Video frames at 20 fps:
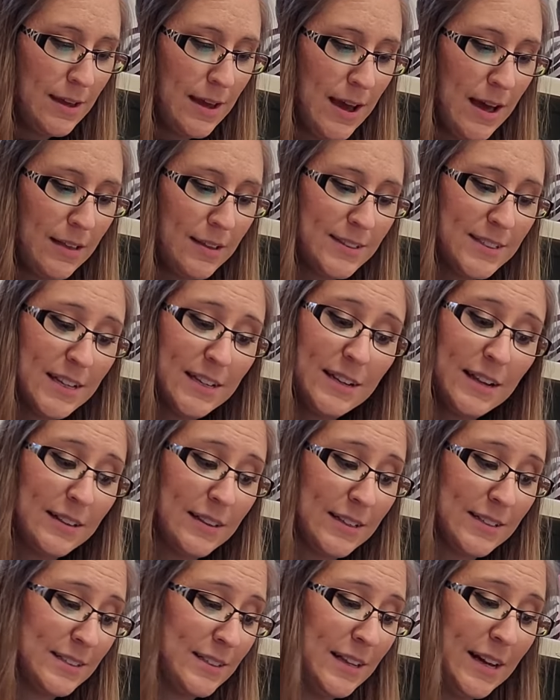Alice had not
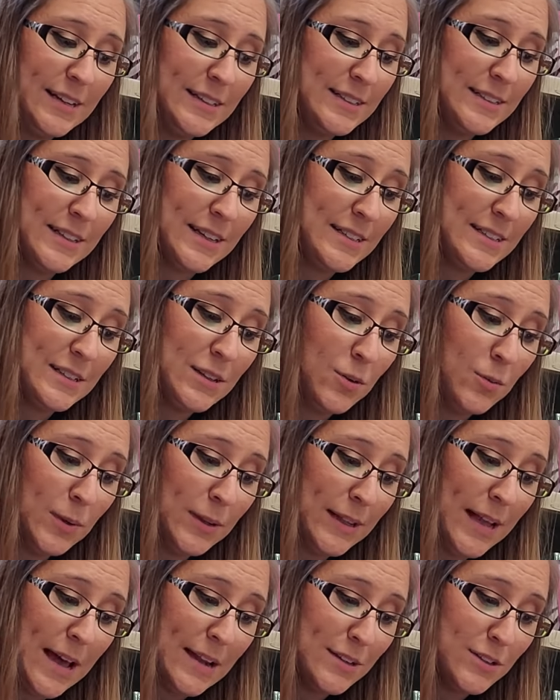the slightest idea
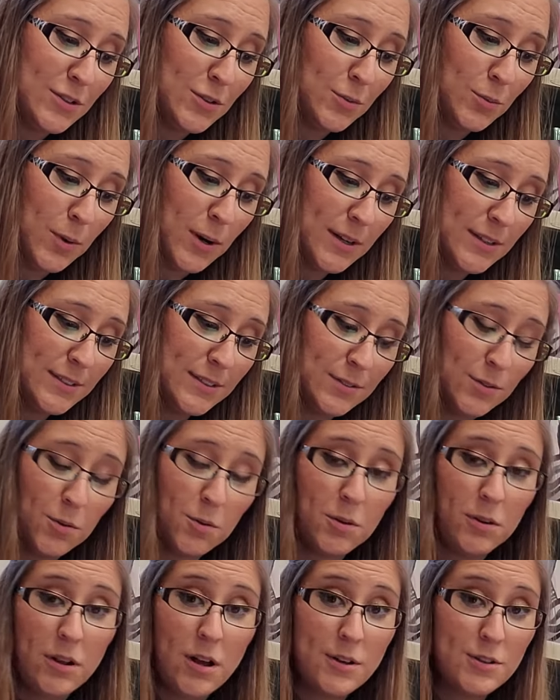what latitude was,
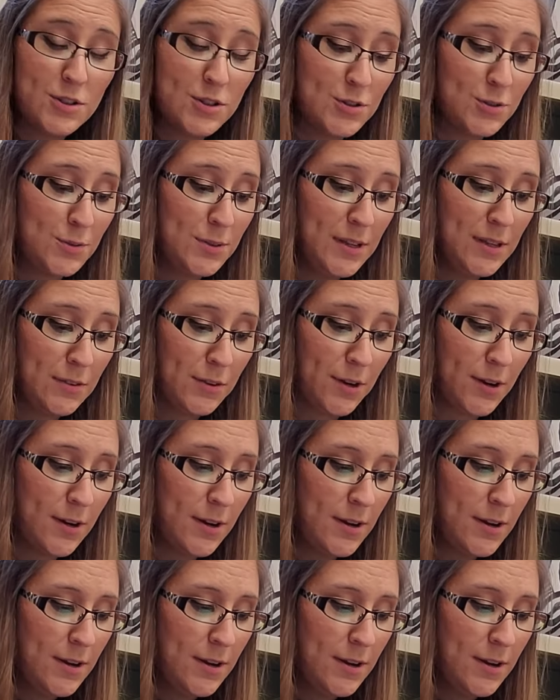or longitude either,